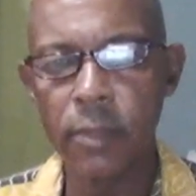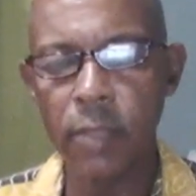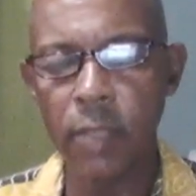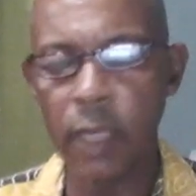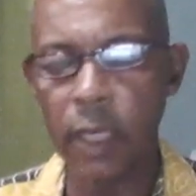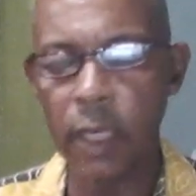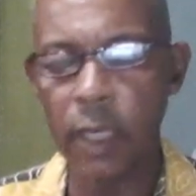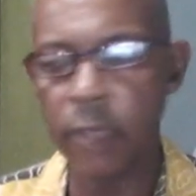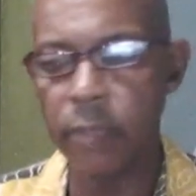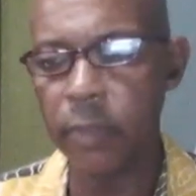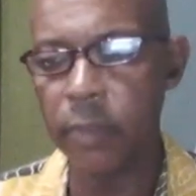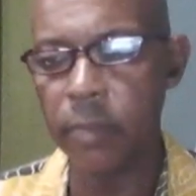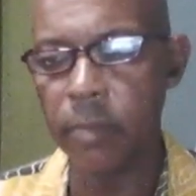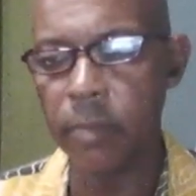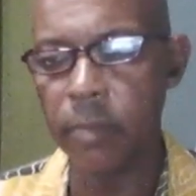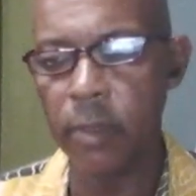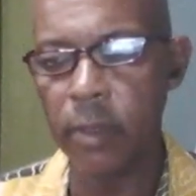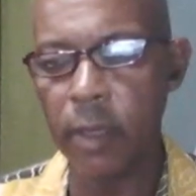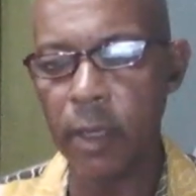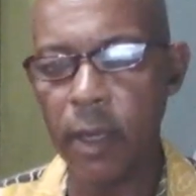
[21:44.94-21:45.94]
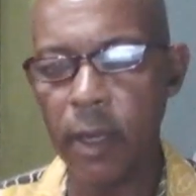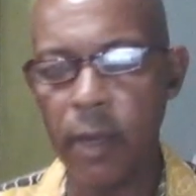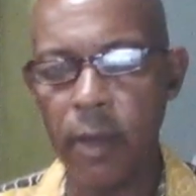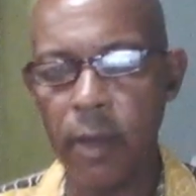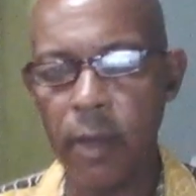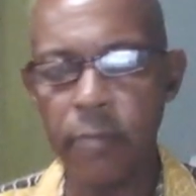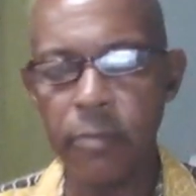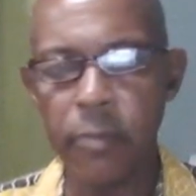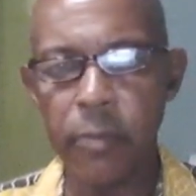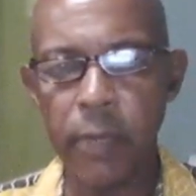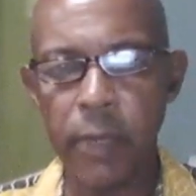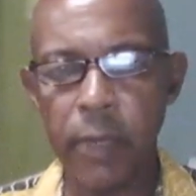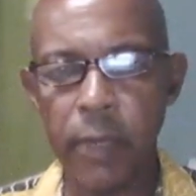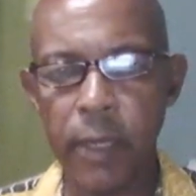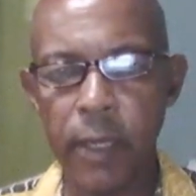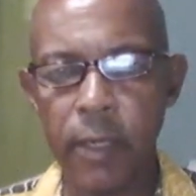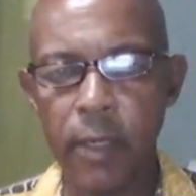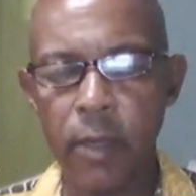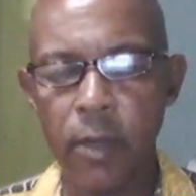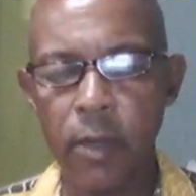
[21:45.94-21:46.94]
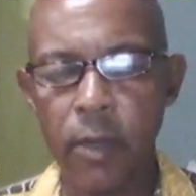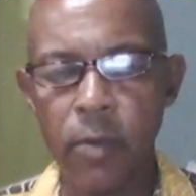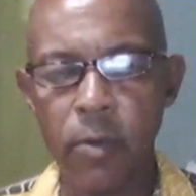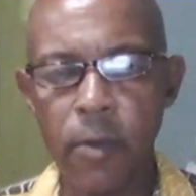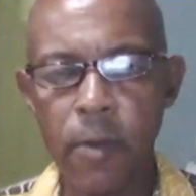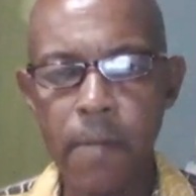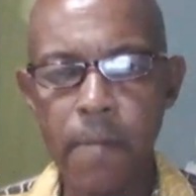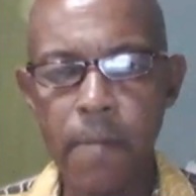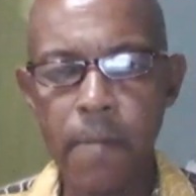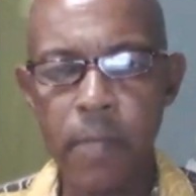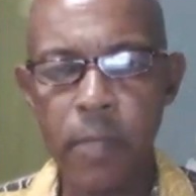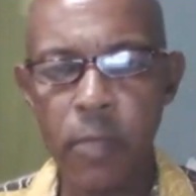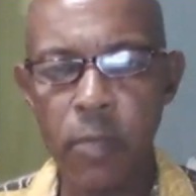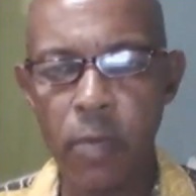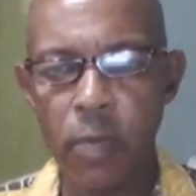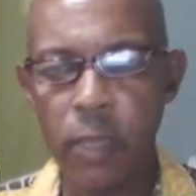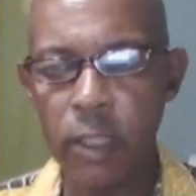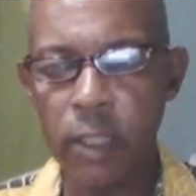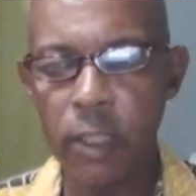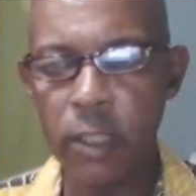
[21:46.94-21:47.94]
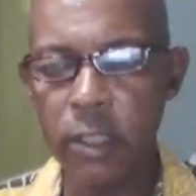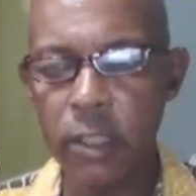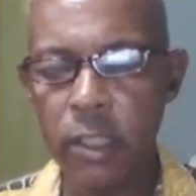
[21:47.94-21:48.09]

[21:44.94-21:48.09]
So a lot of people are unprepared, and now the water